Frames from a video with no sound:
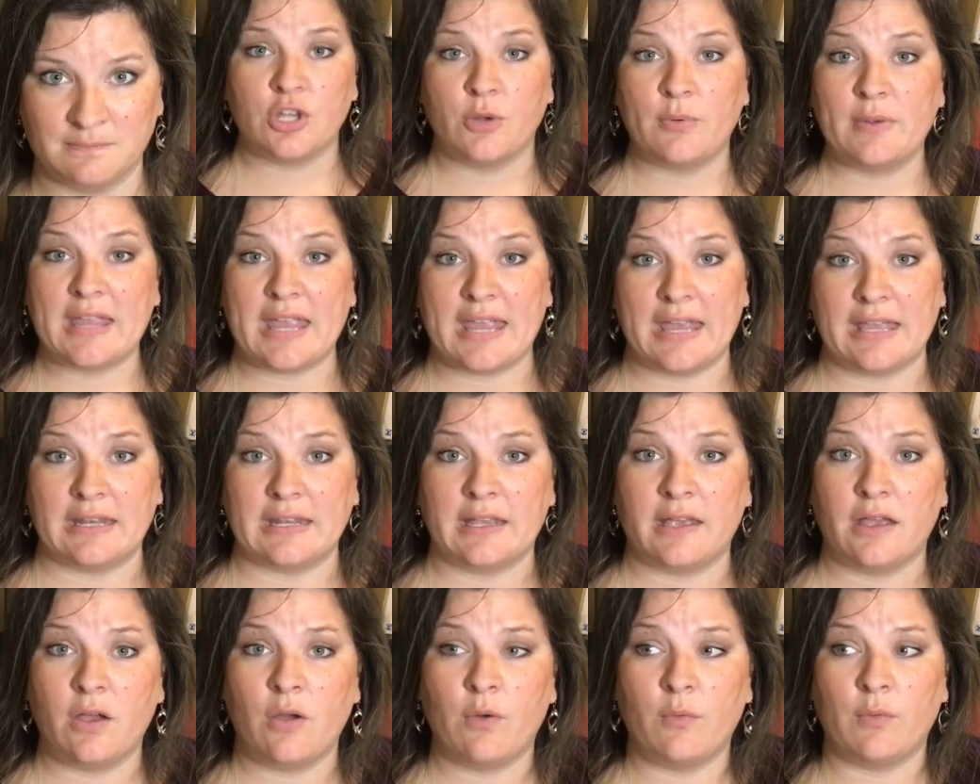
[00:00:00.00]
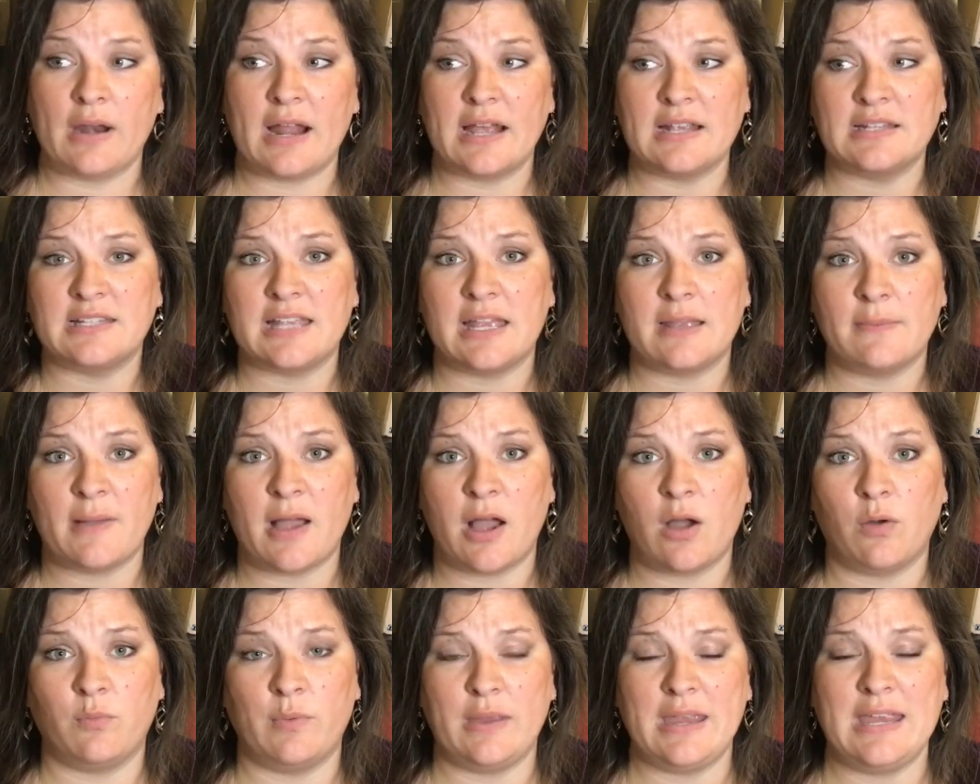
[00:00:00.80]
So again, what I say
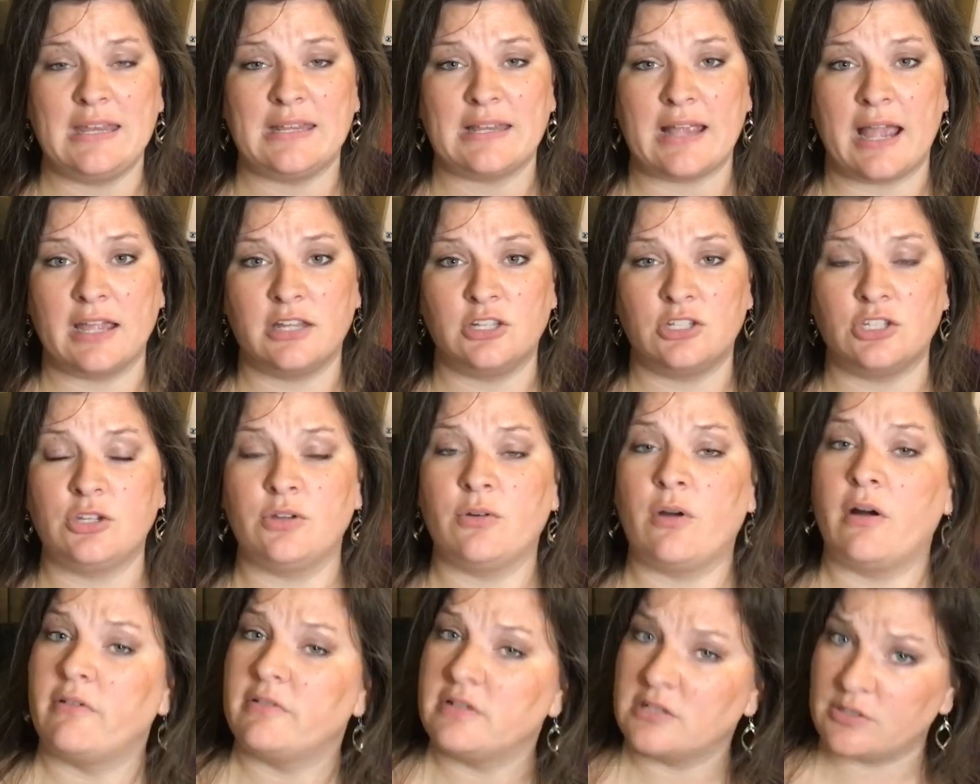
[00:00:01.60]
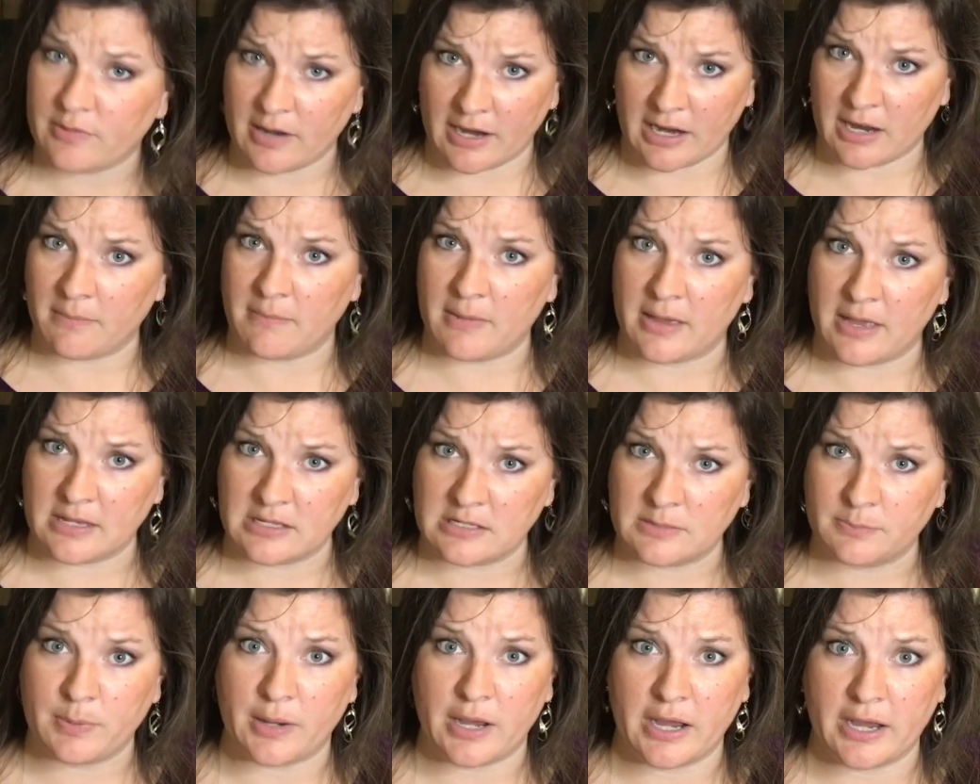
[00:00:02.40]
about wheat, I do always
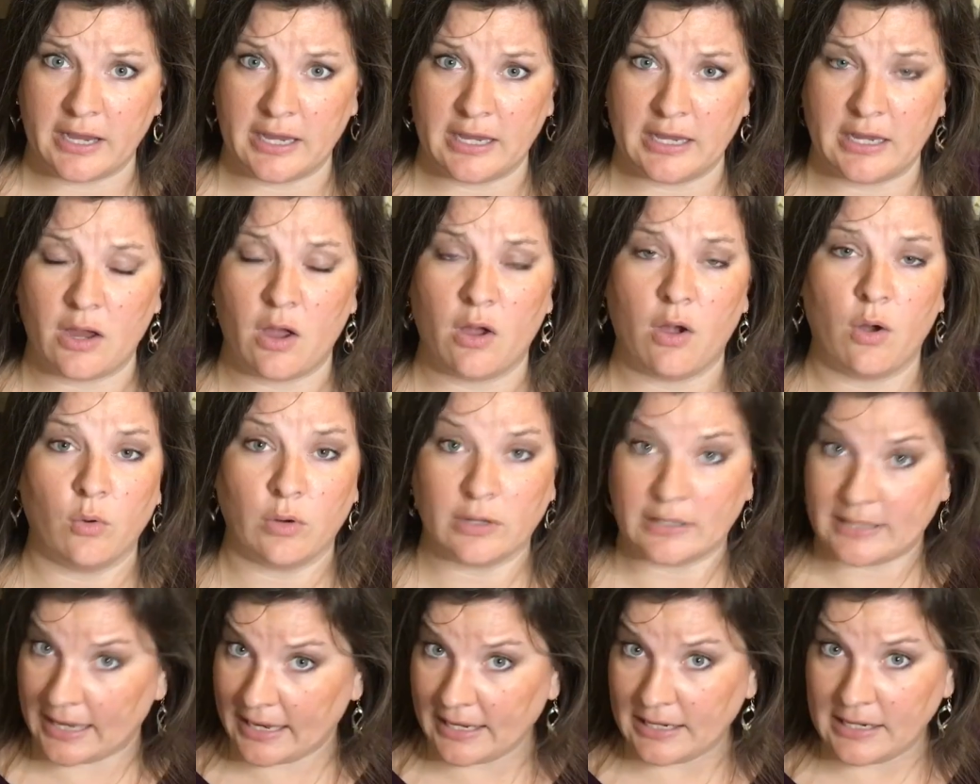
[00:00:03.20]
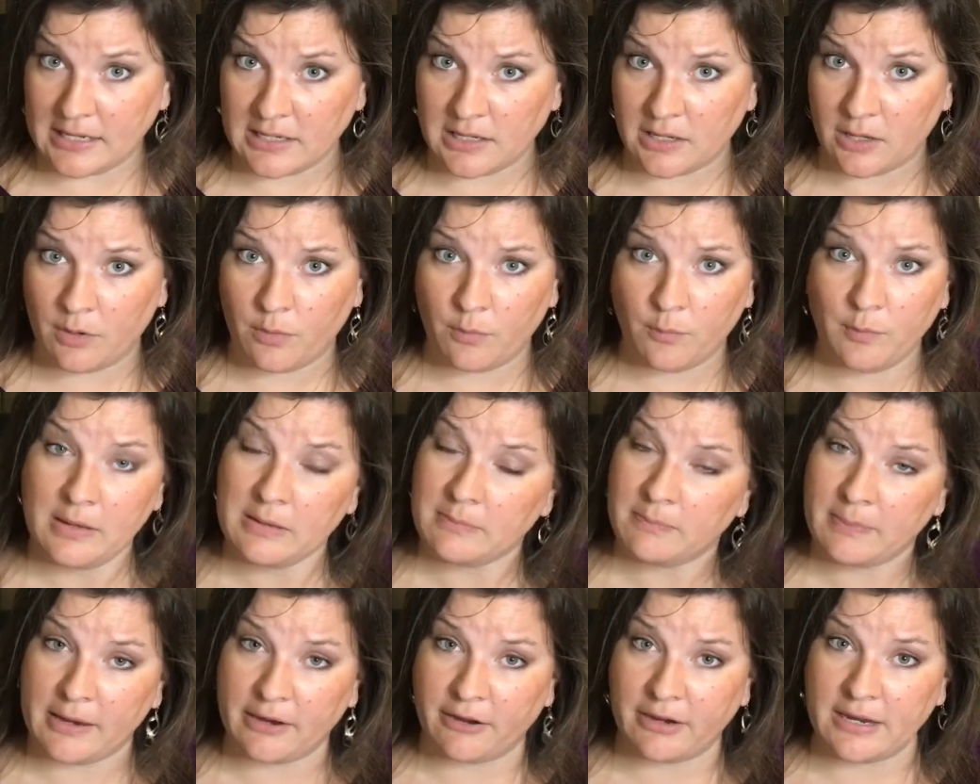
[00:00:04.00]
recommend buying organic
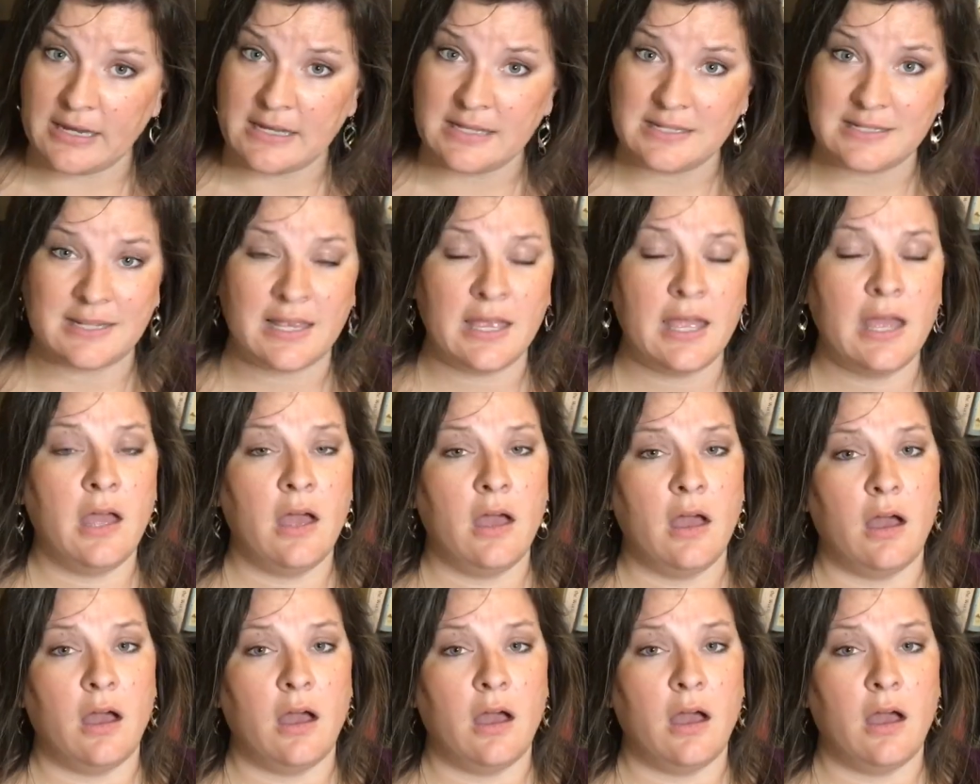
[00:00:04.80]
wheat berries,